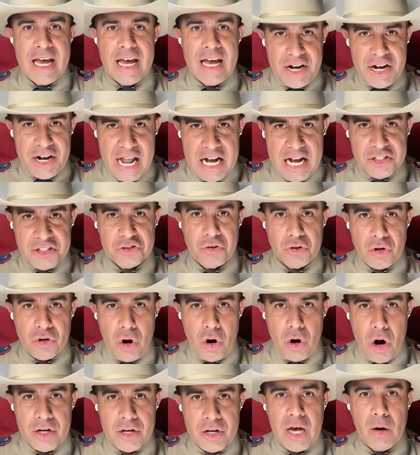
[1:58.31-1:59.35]
National
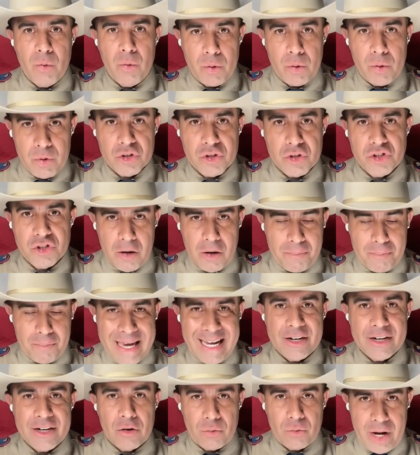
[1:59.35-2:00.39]
Guard, and we will start
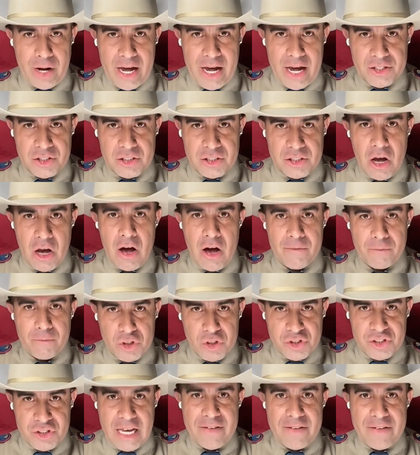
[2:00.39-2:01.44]
making arrests for
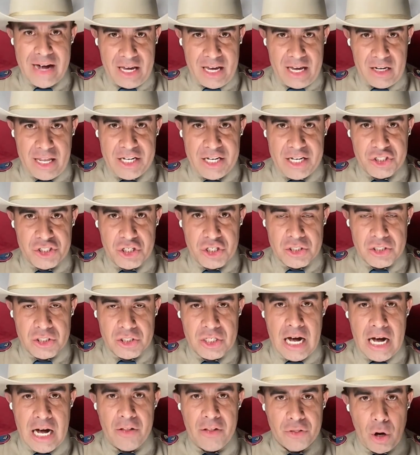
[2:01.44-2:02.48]
state
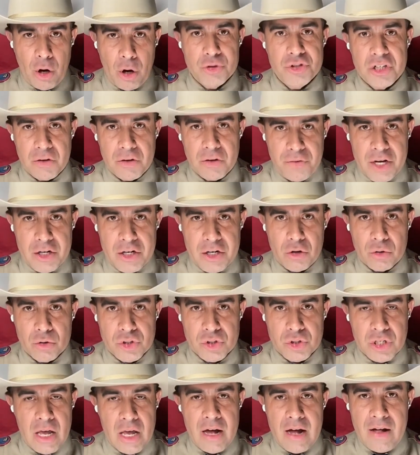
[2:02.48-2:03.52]
violations on those
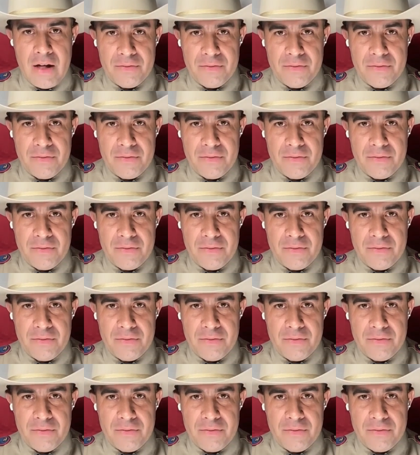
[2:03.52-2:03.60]
individuals